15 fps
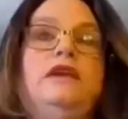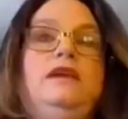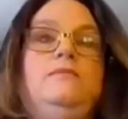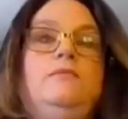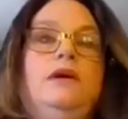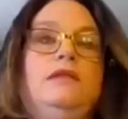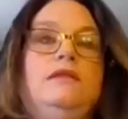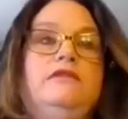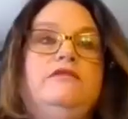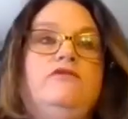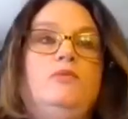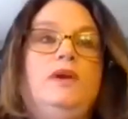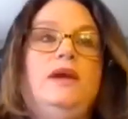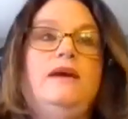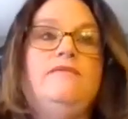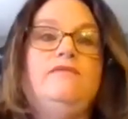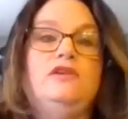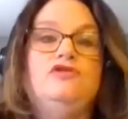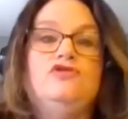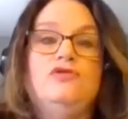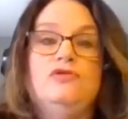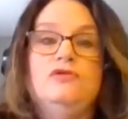email list we have
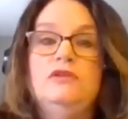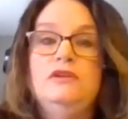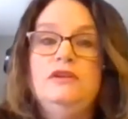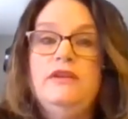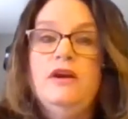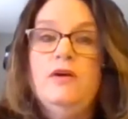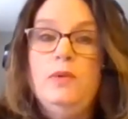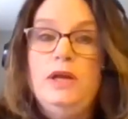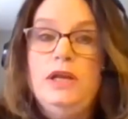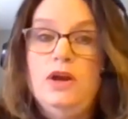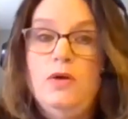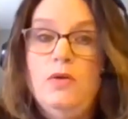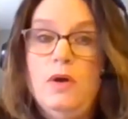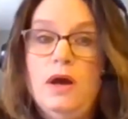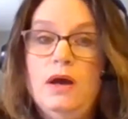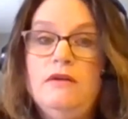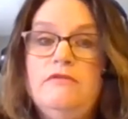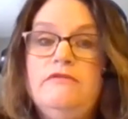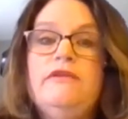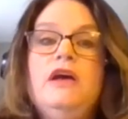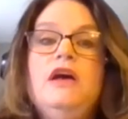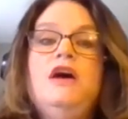internally that we know
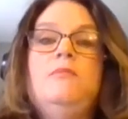of,